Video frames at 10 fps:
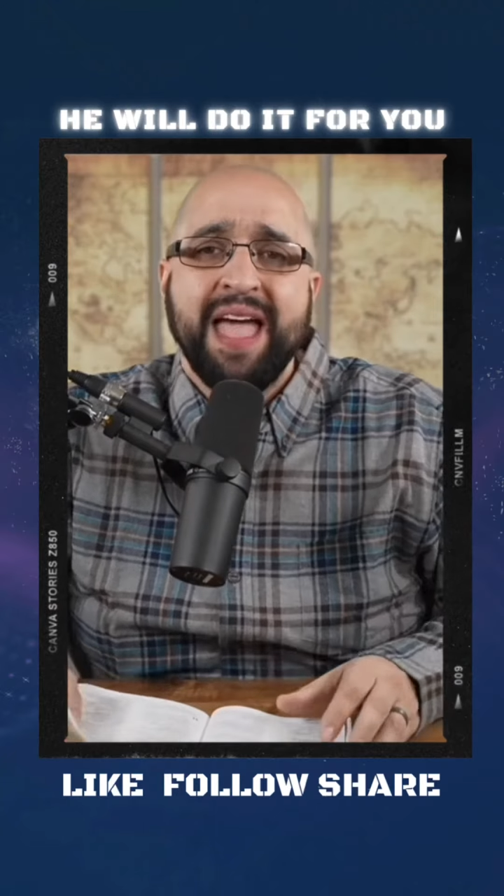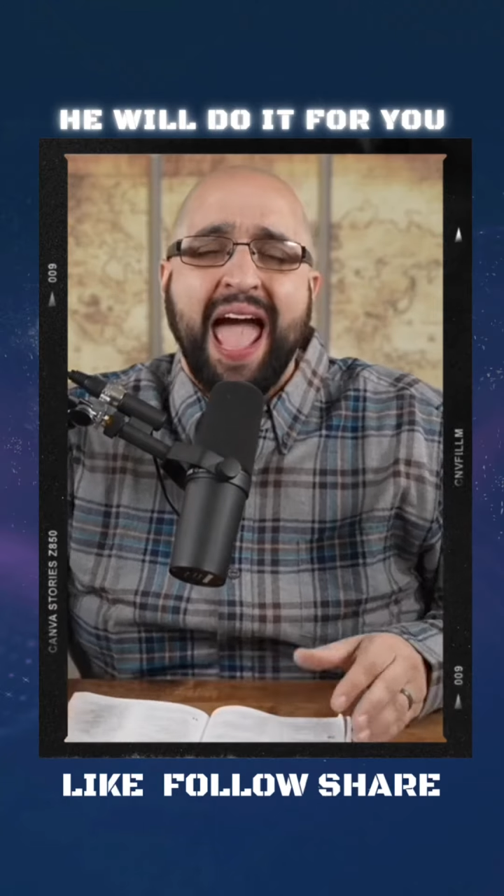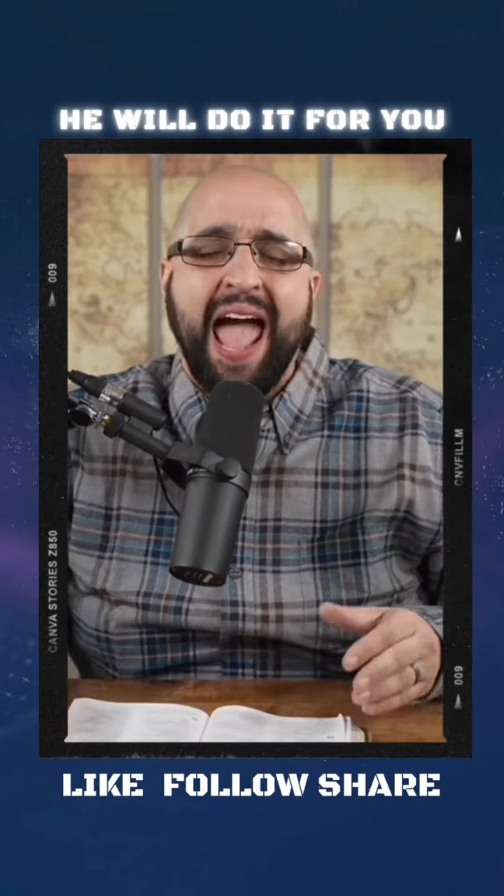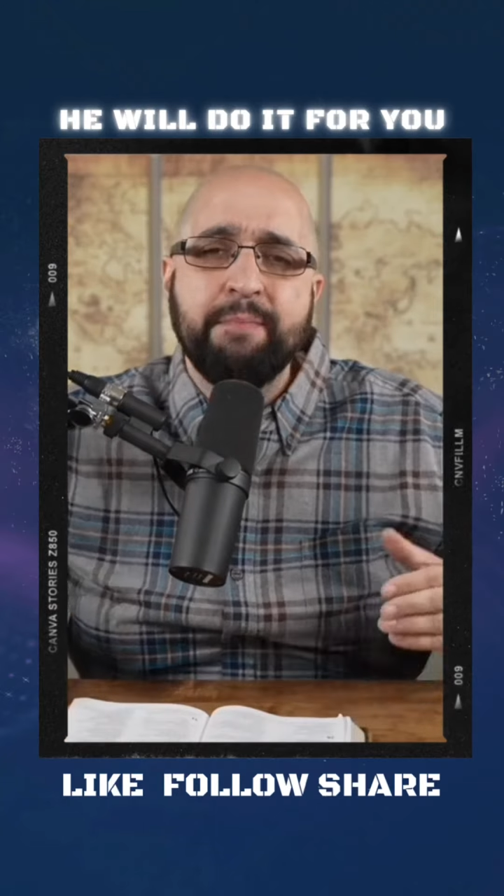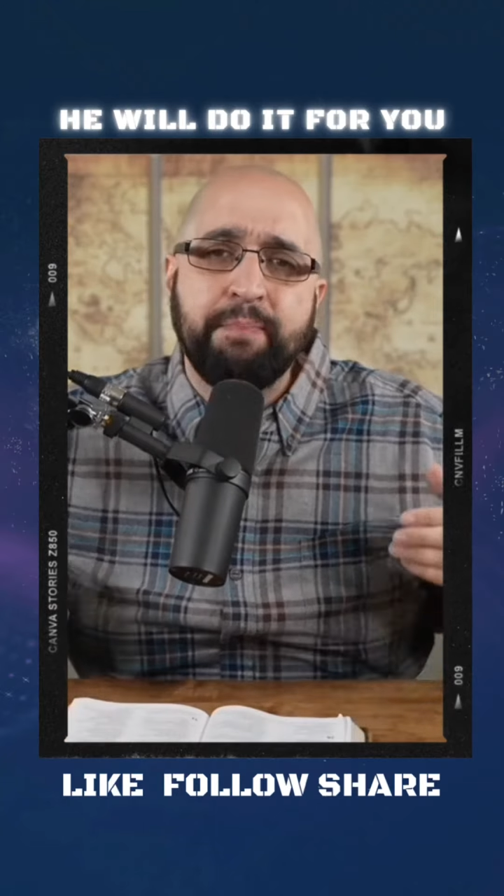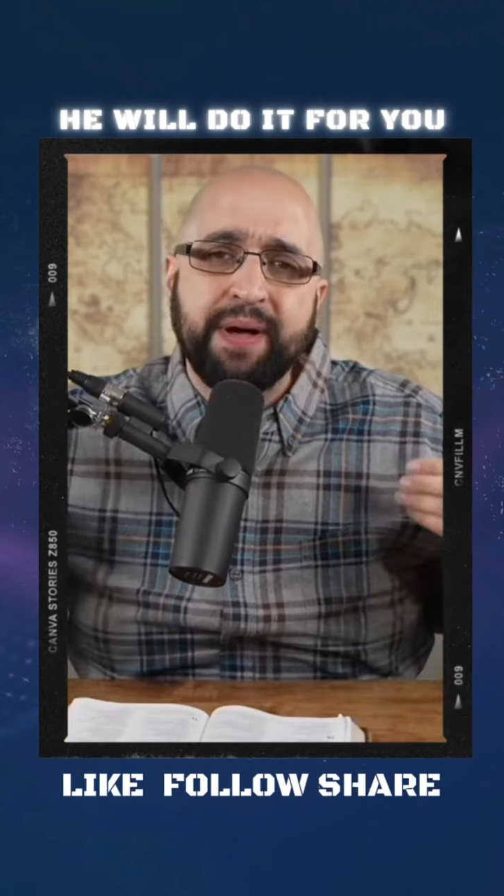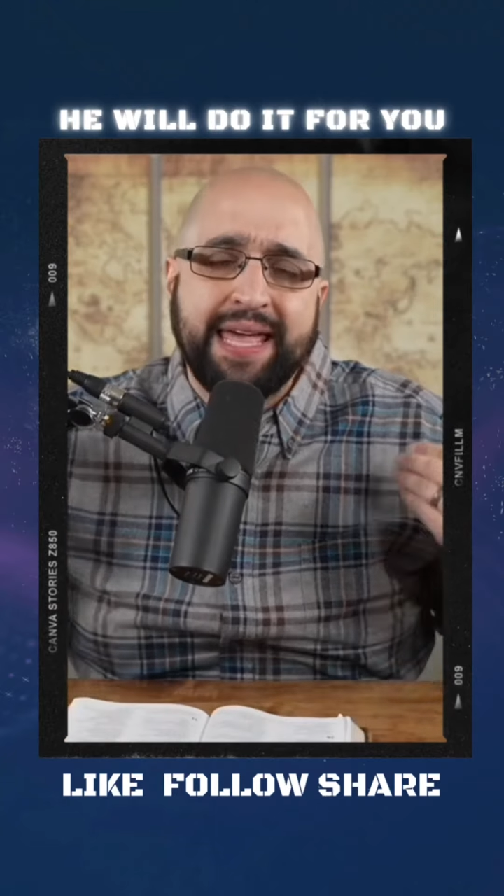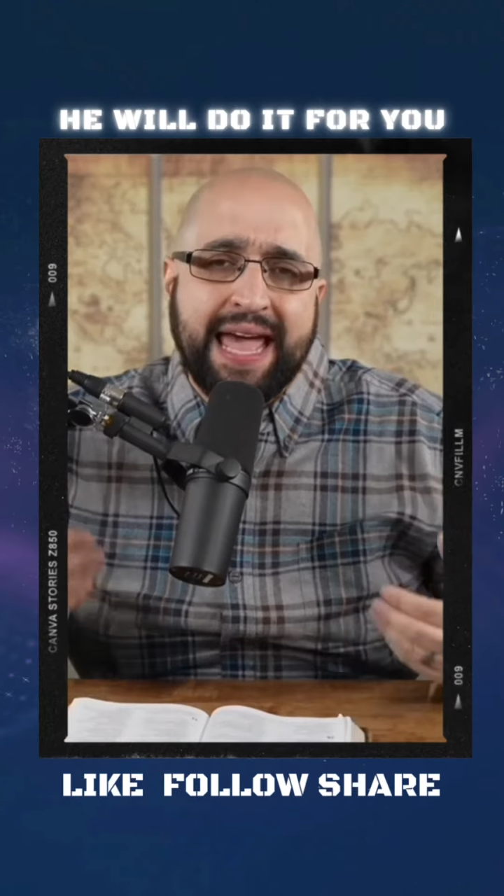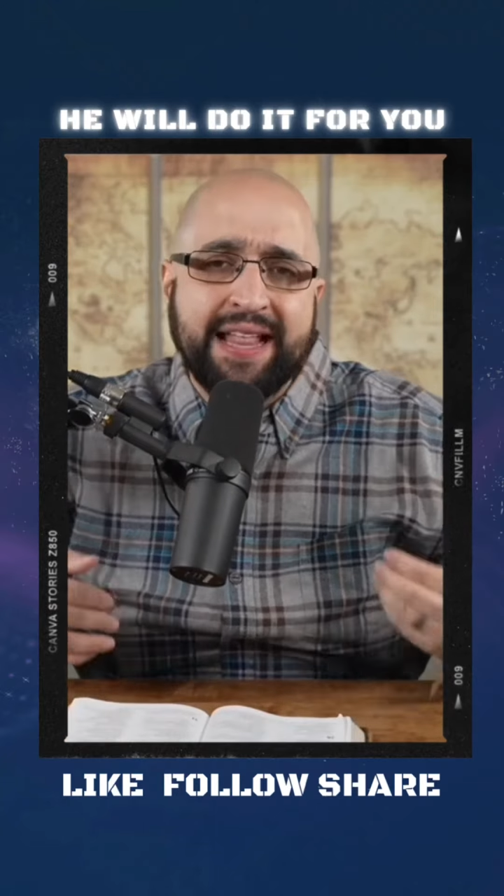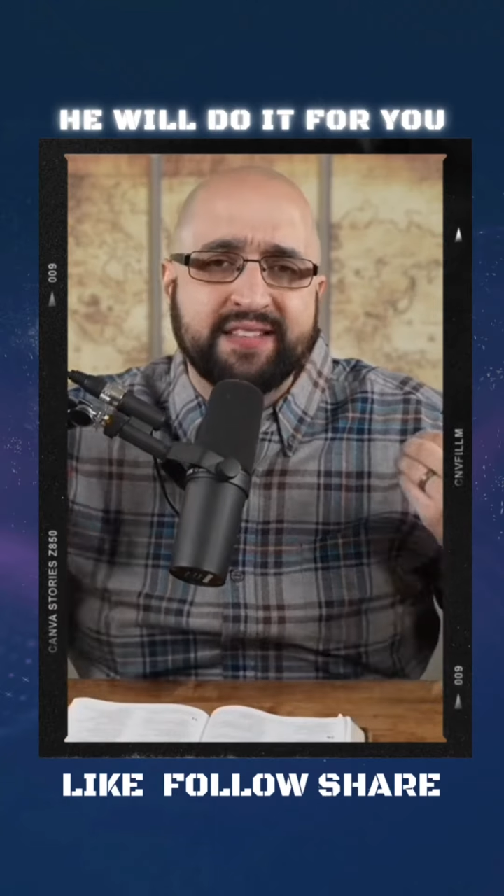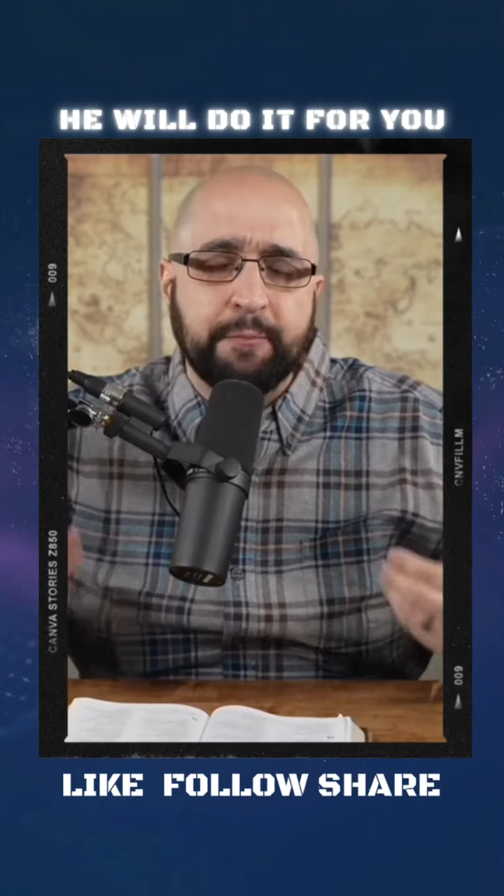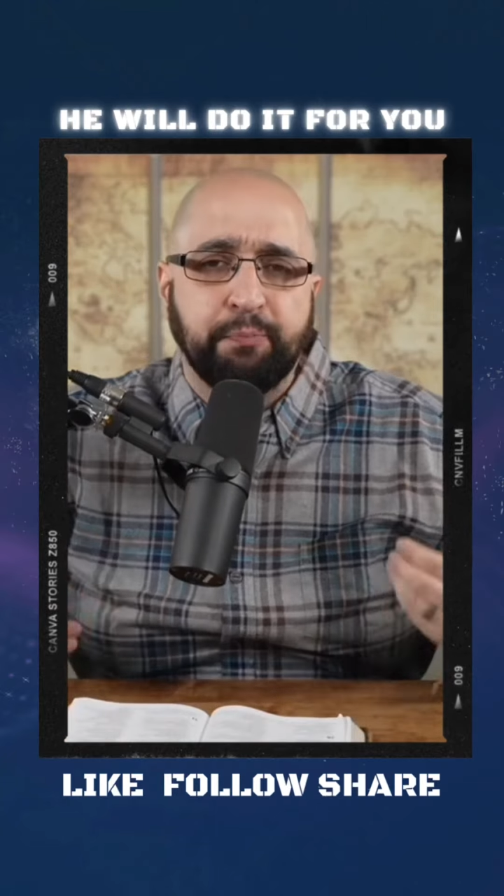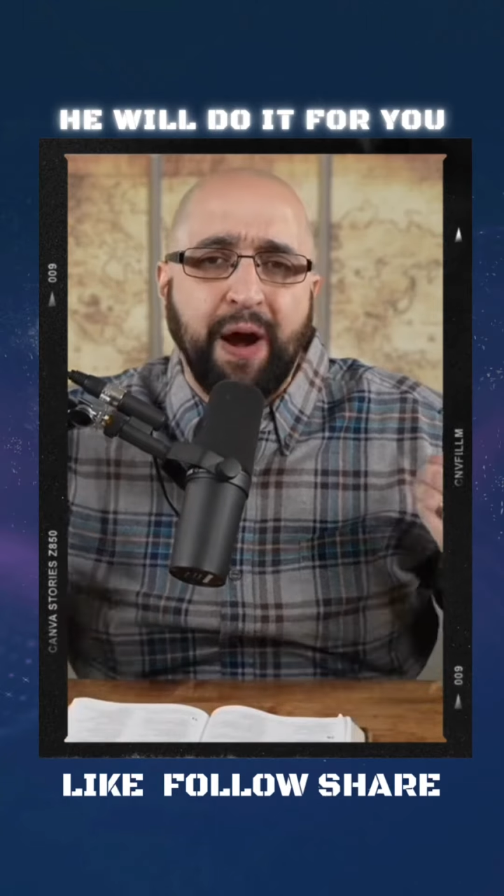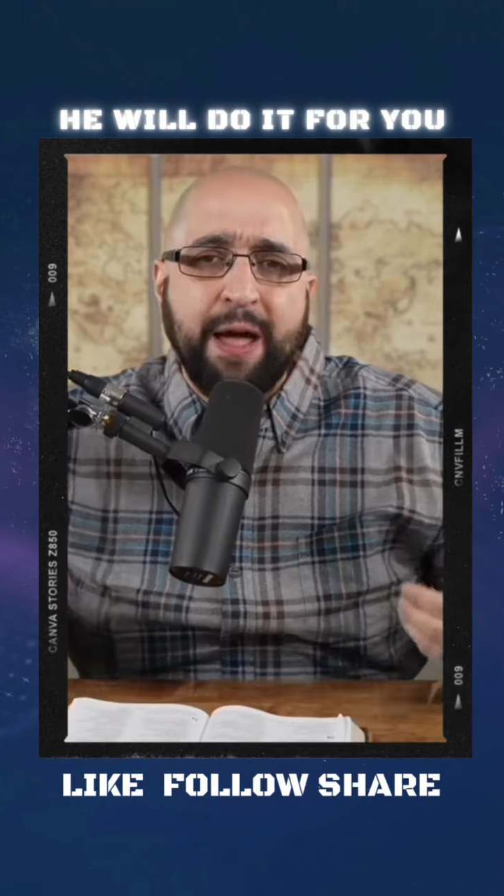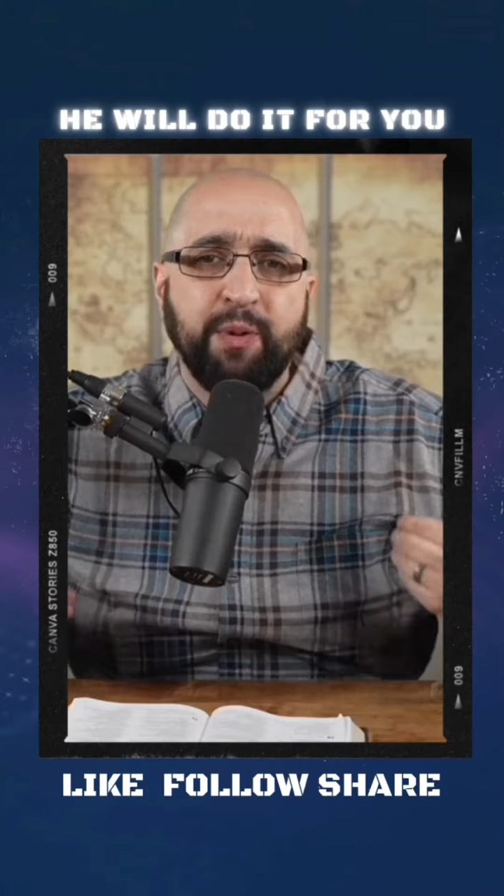And begin to pray